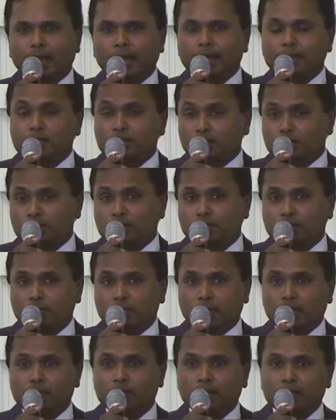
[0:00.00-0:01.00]
And so to
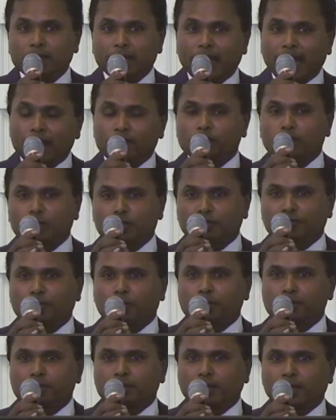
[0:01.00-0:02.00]
me, when you have those
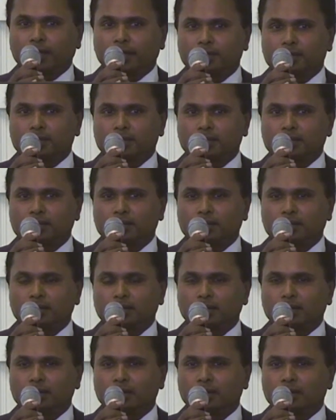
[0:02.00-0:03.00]
four things,
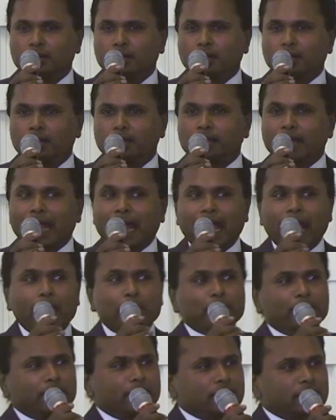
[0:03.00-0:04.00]
the
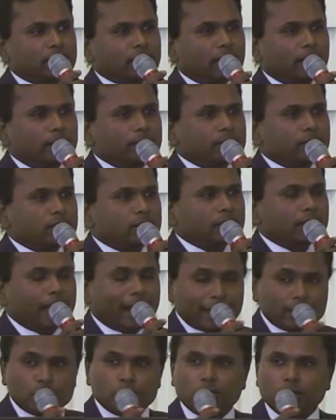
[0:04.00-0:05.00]
happiness comes
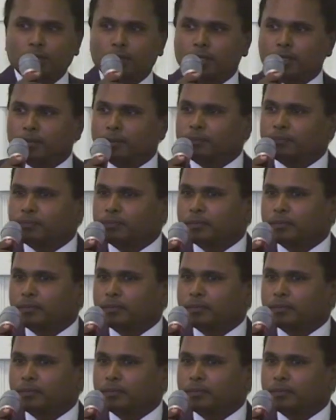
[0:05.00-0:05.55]
naturally.